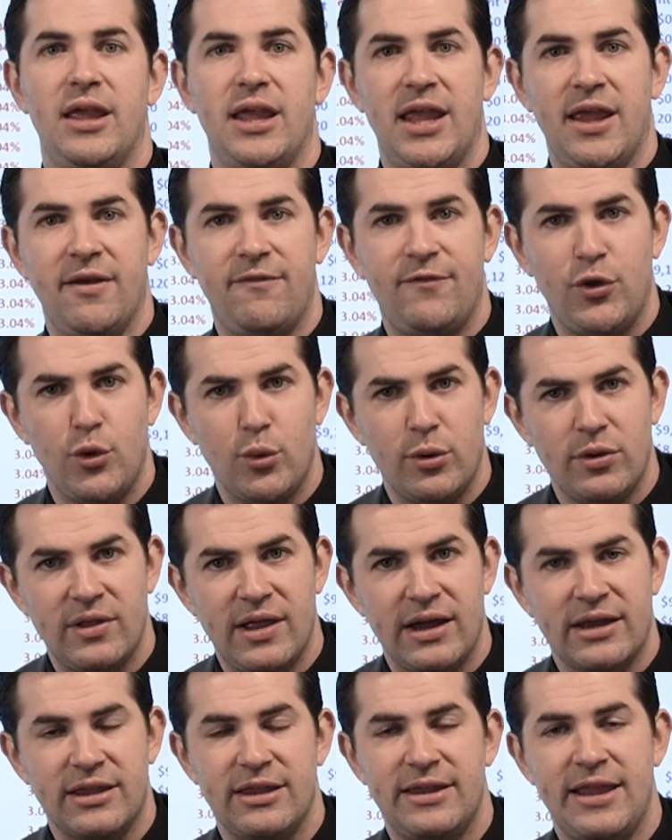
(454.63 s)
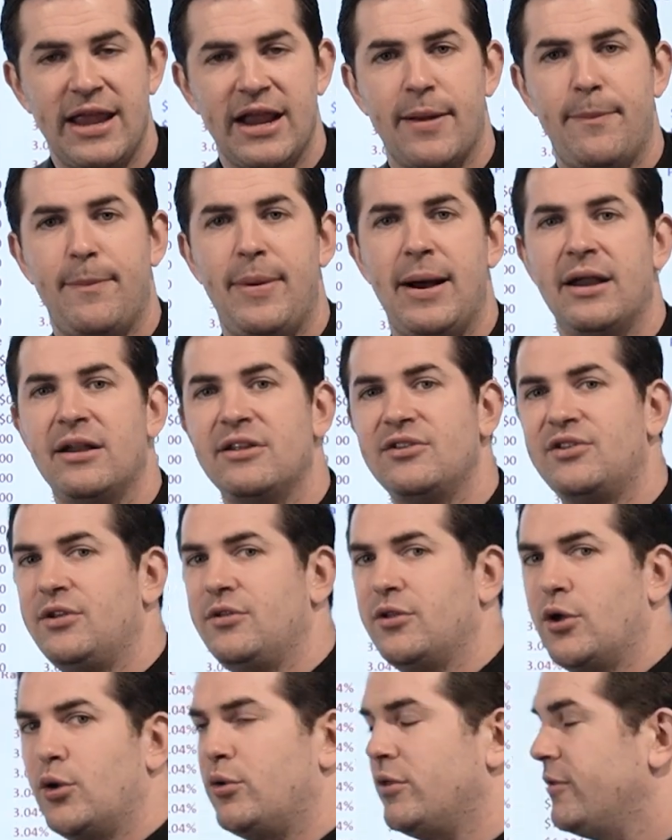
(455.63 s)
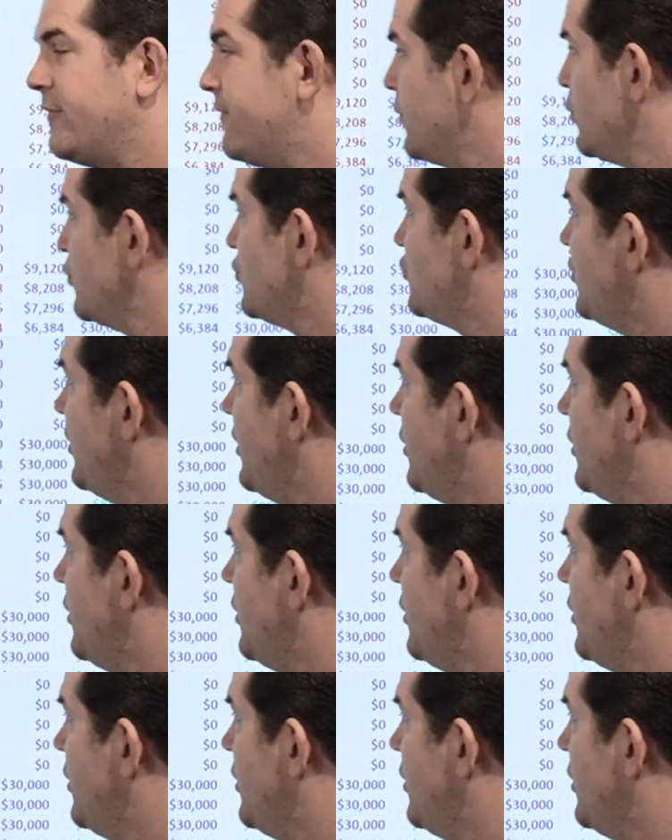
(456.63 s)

If you elect to take a policy loan in the first